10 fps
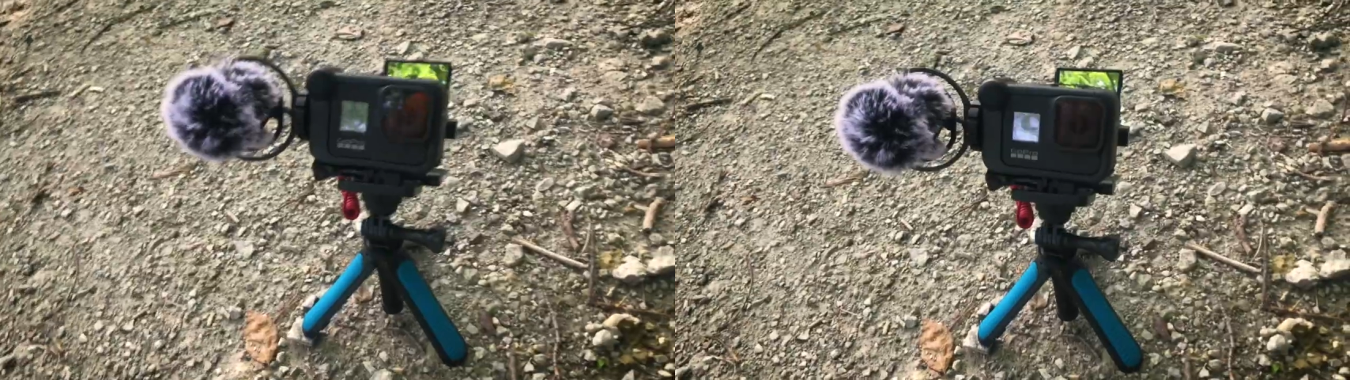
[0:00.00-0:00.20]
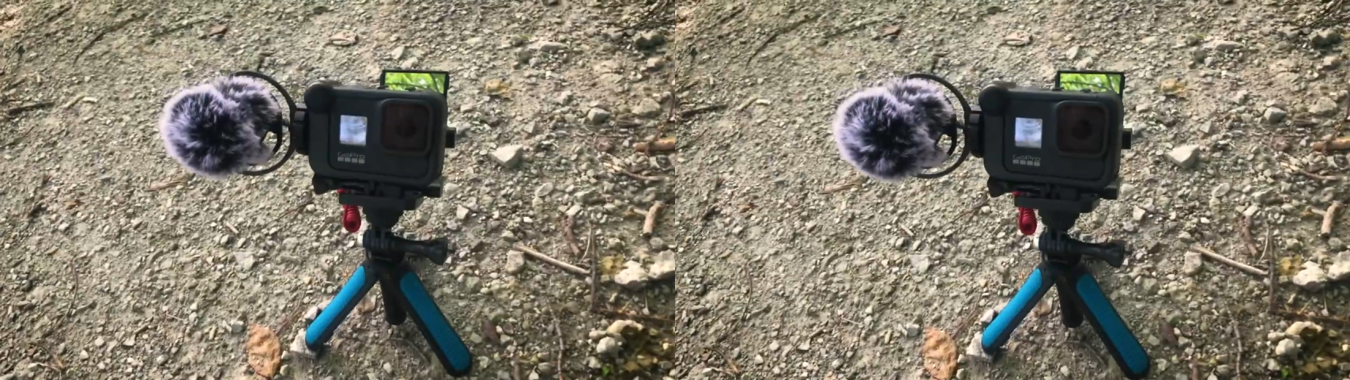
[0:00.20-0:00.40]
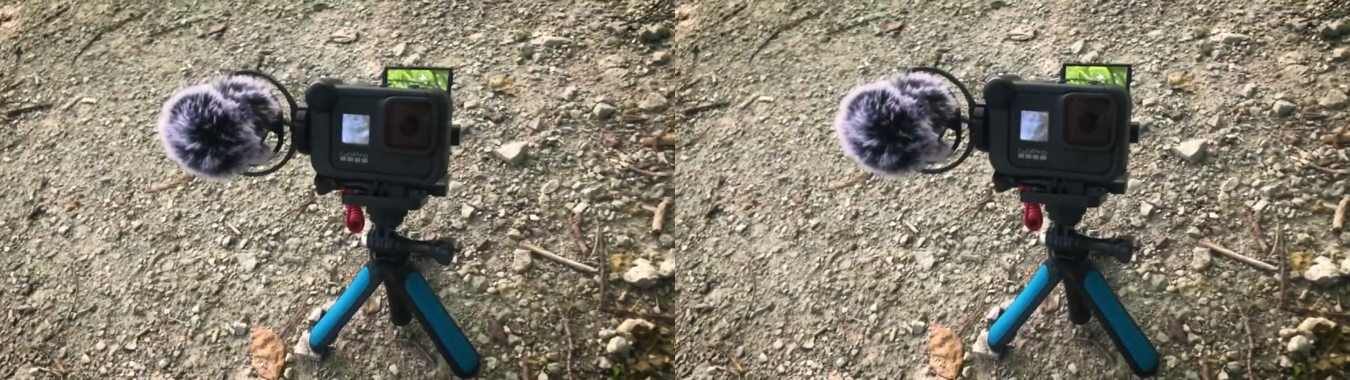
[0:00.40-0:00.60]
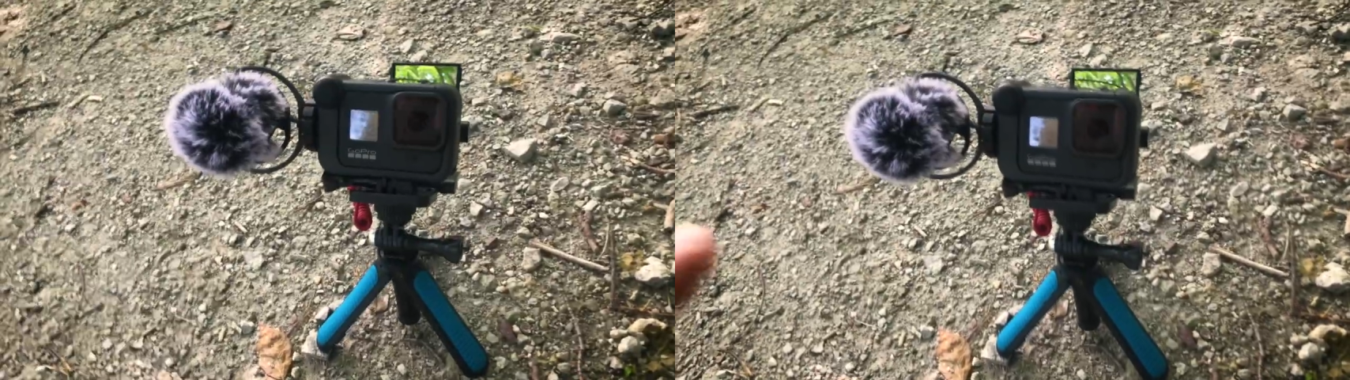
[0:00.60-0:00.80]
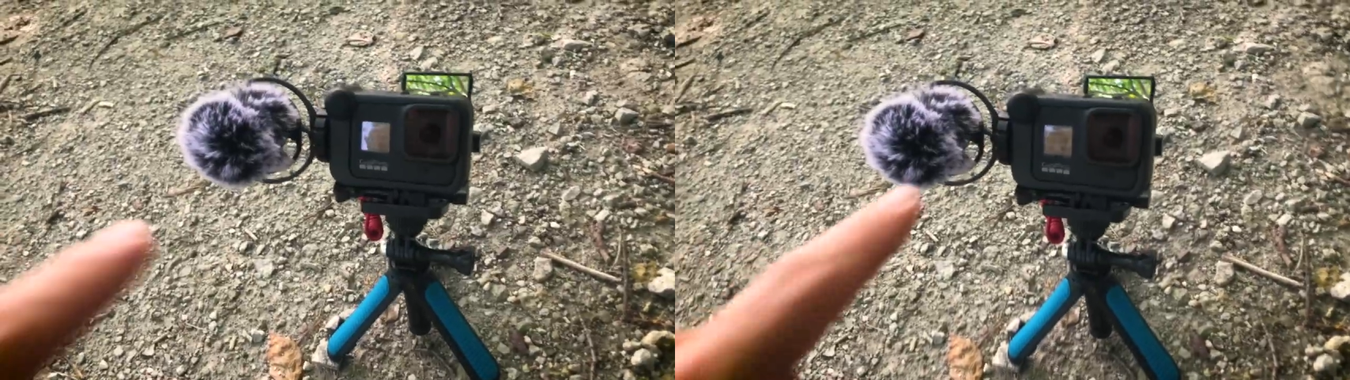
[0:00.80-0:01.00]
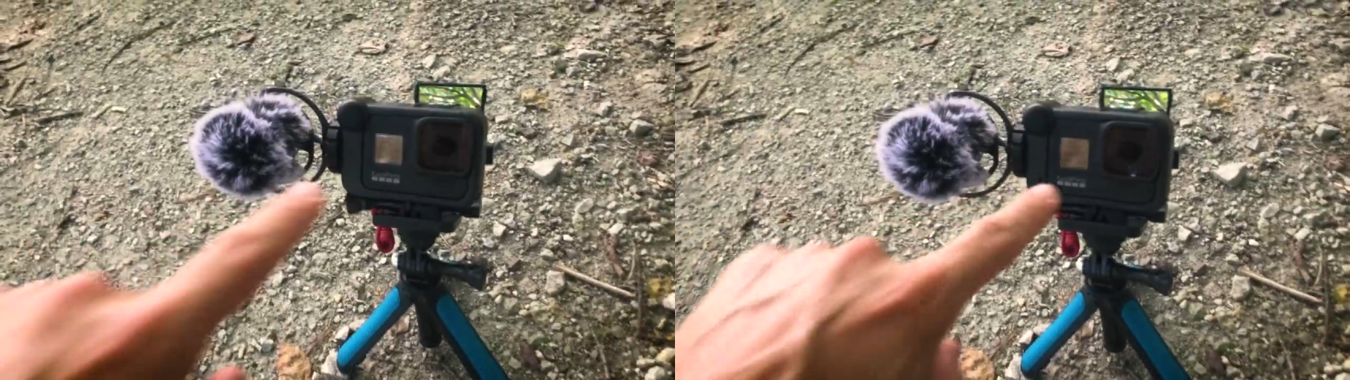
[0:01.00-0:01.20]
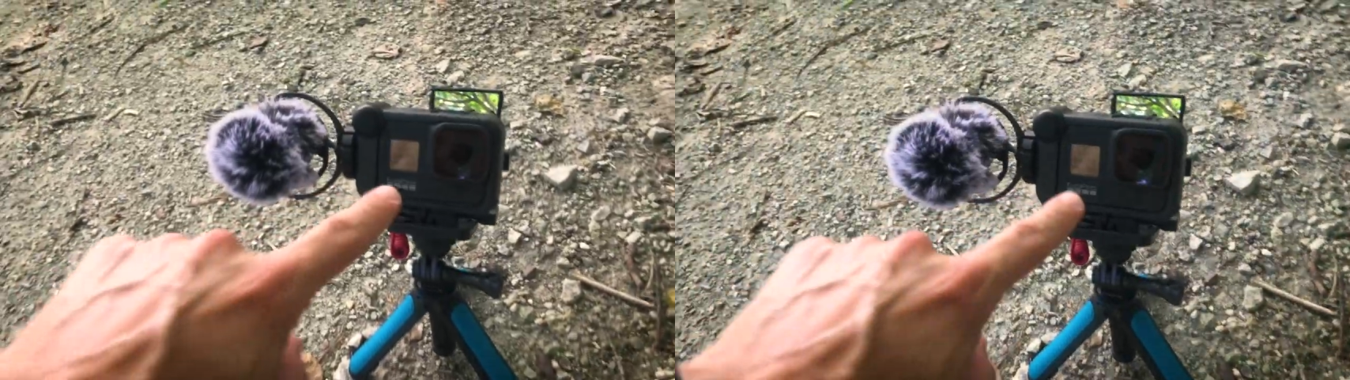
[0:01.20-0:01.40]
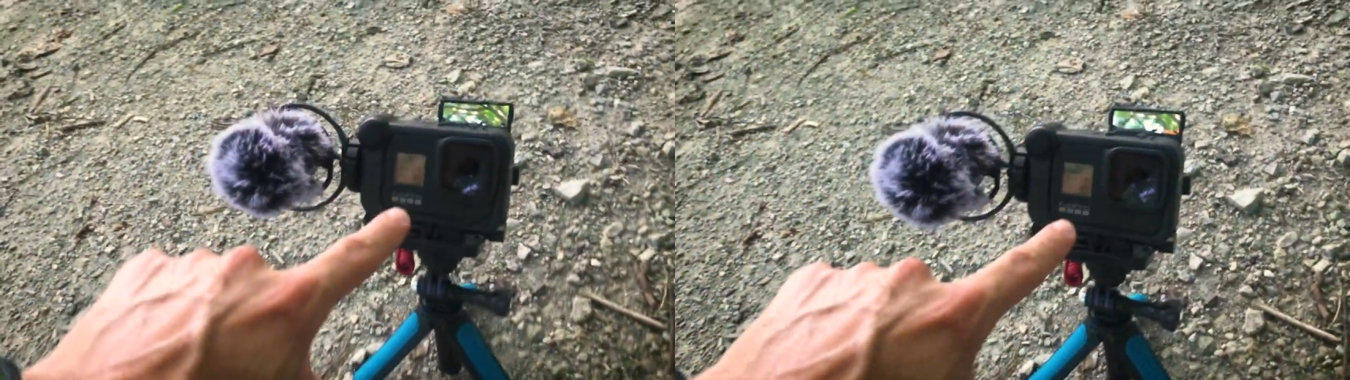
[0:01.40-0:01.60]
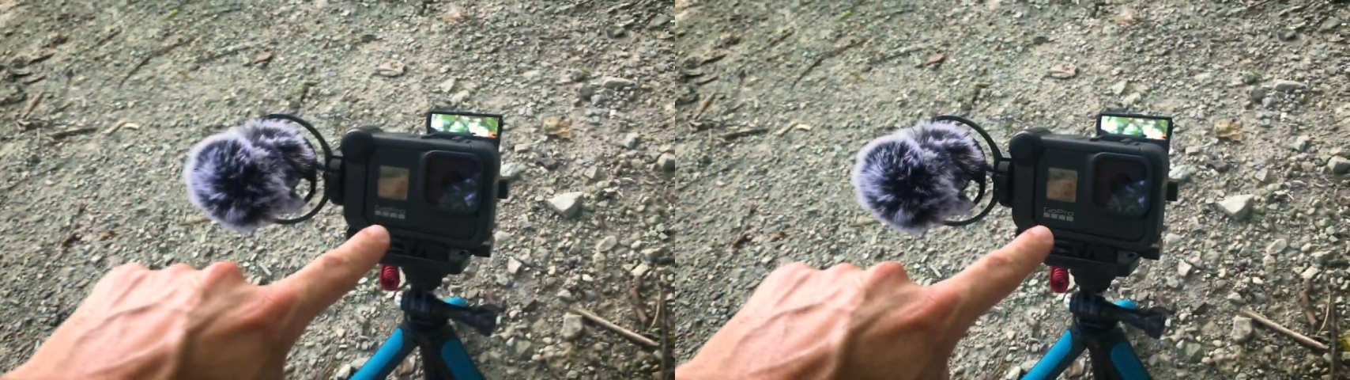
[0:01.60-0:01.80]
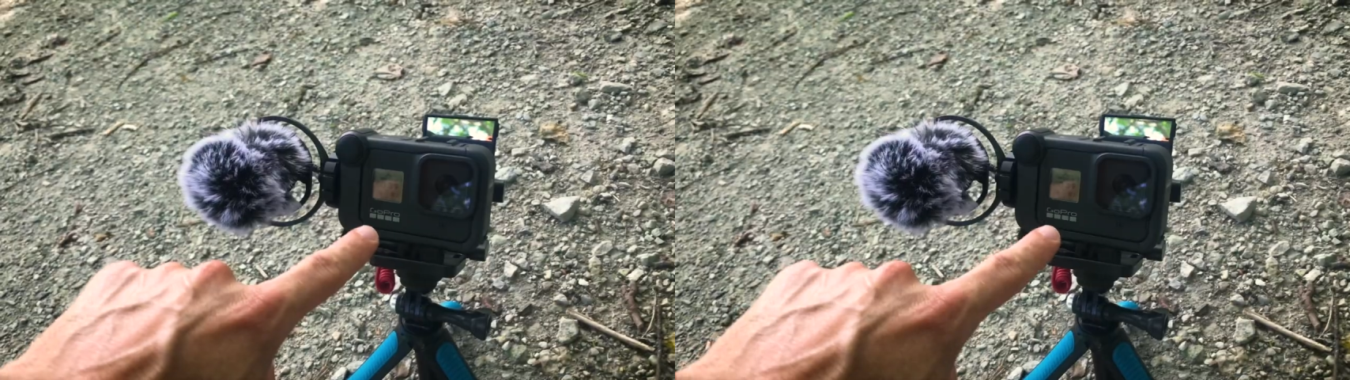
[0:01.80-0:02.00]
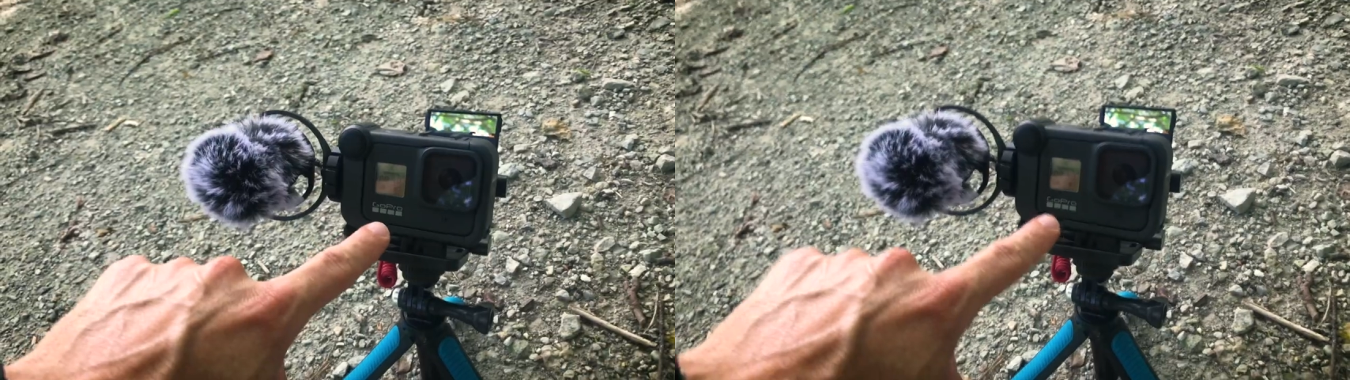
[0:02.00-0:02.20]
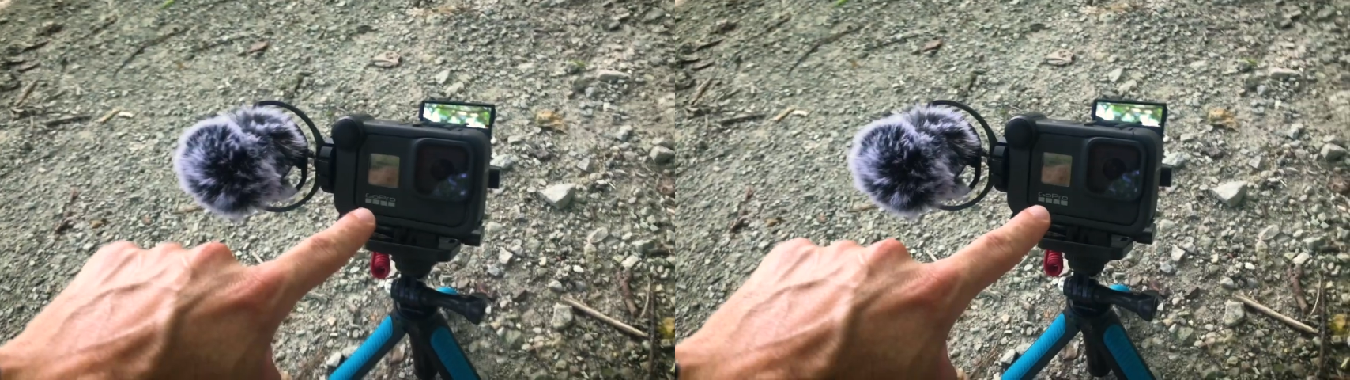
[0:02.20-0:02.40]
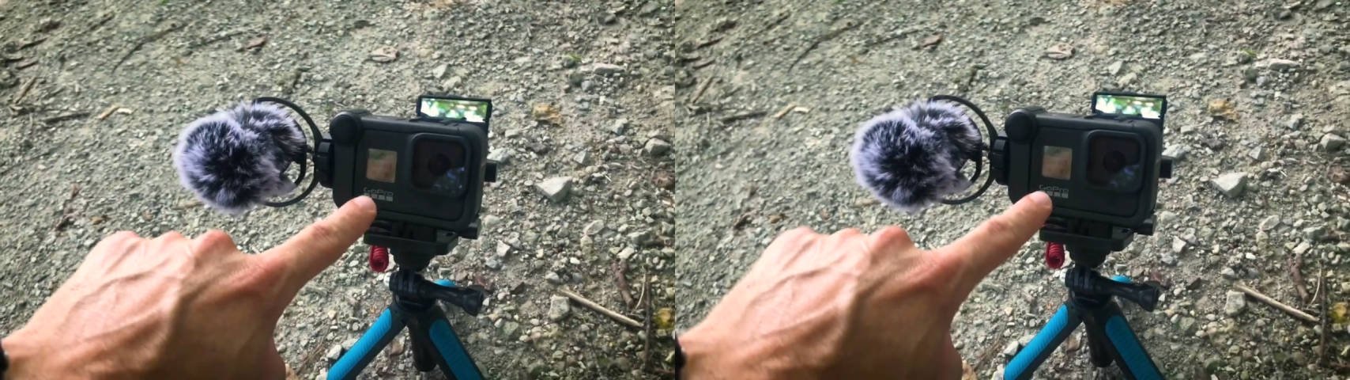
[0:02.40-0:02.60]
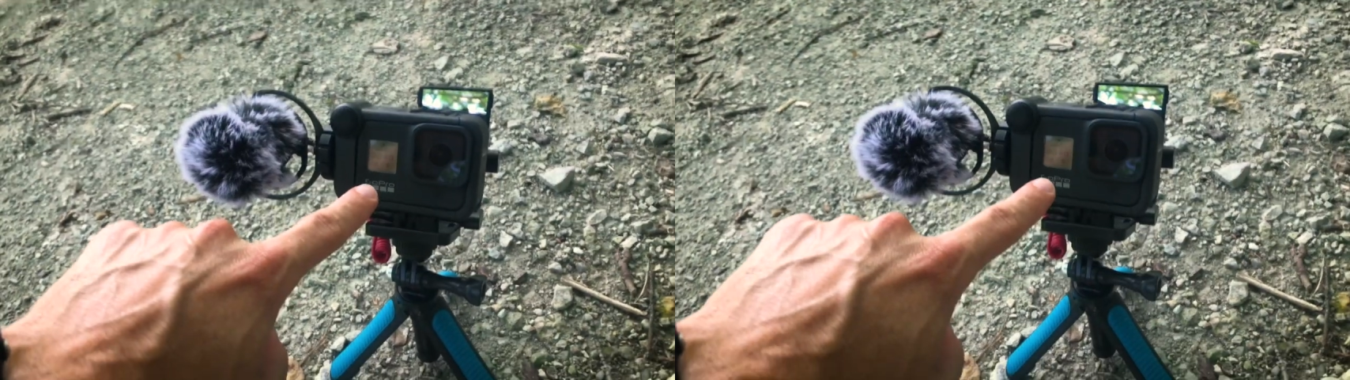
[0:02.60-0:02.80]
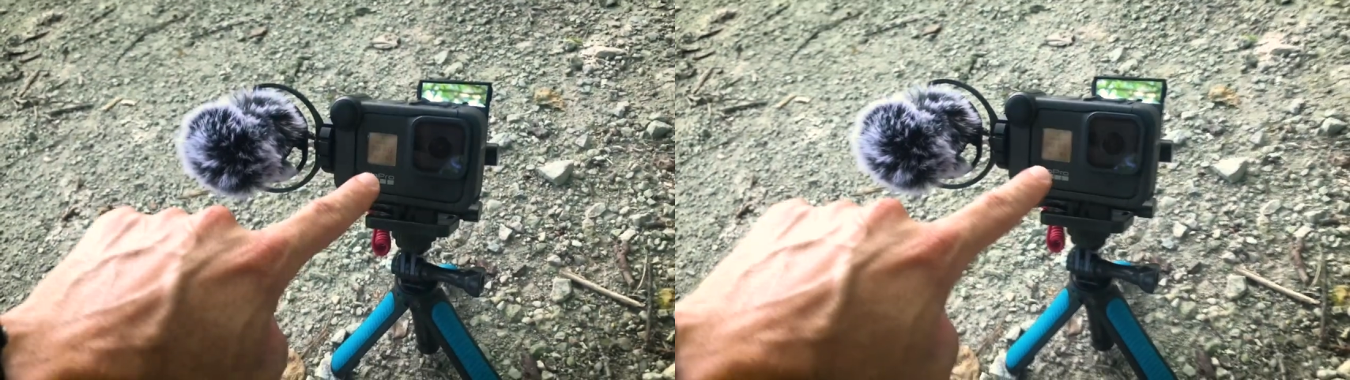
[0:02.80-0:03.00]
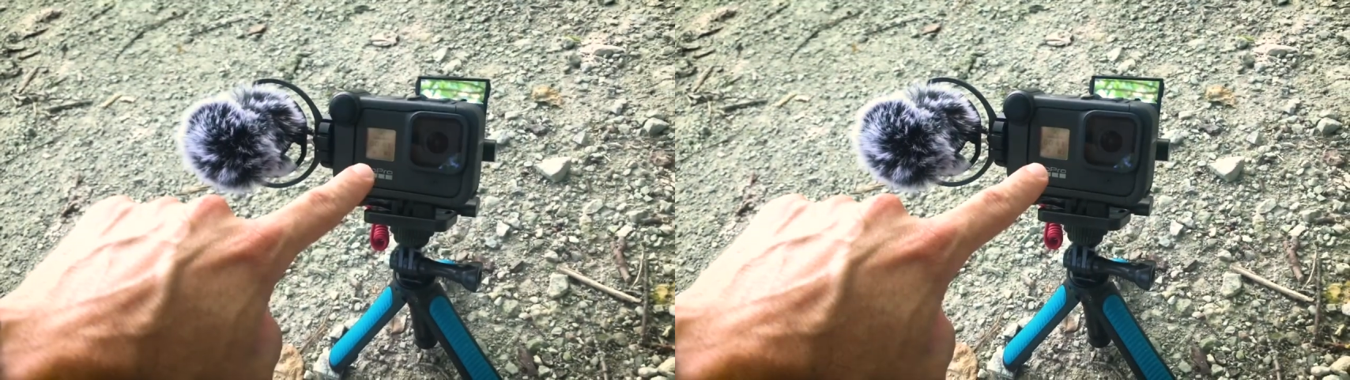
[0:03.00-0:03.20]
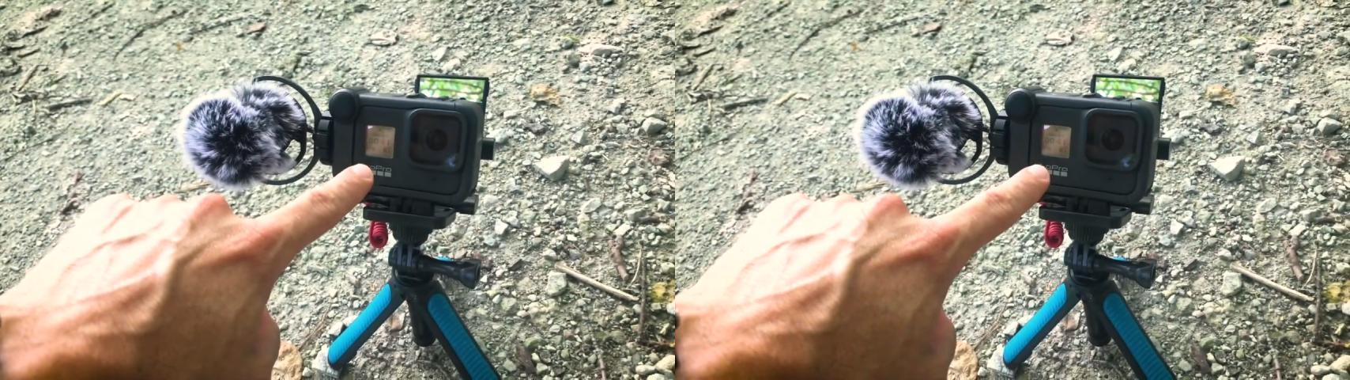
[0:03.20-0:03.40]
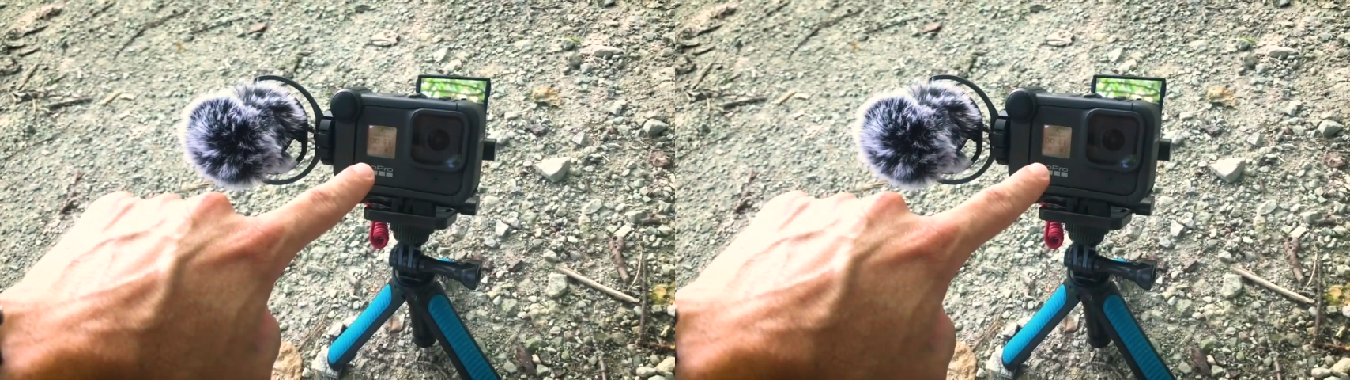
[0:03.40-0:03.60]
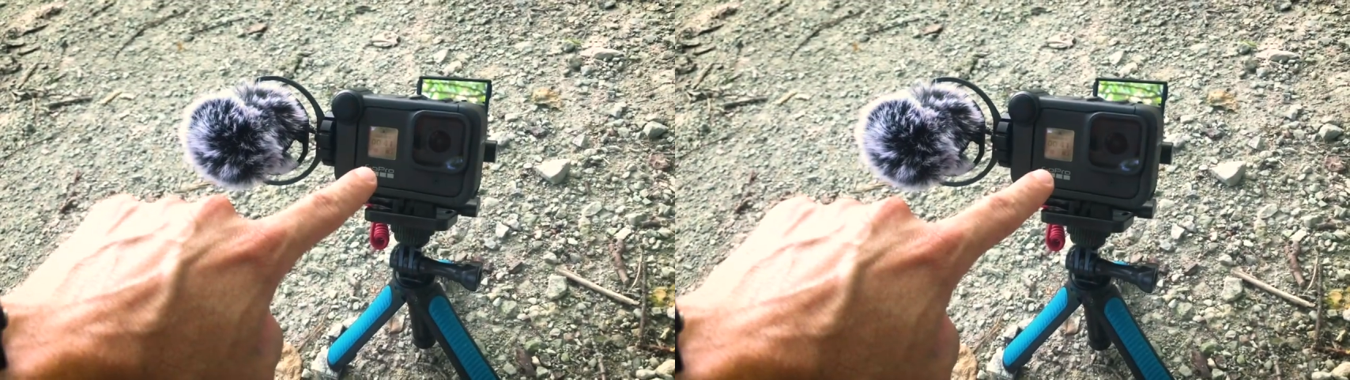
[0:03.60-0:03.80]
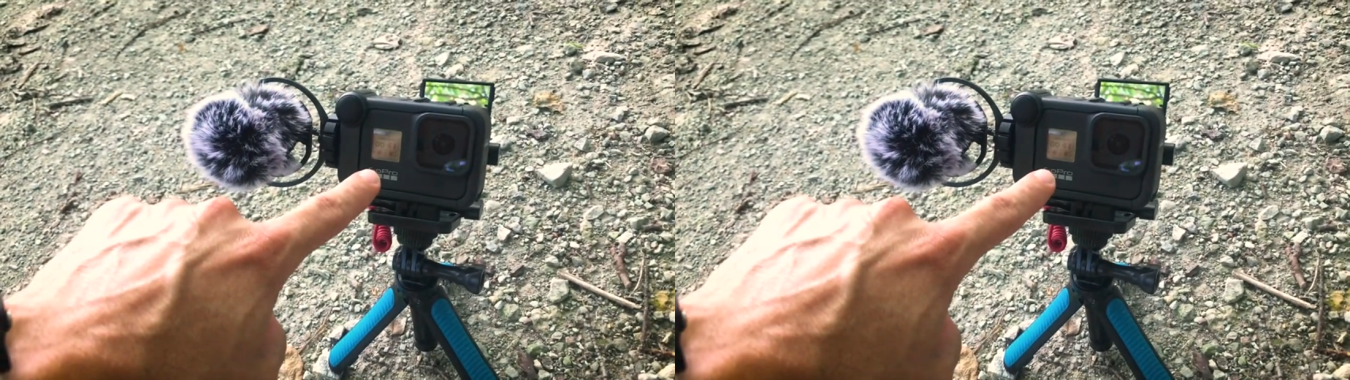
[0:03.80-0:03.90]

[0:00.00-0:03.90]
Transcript: No face is visible, so there are no lips to read.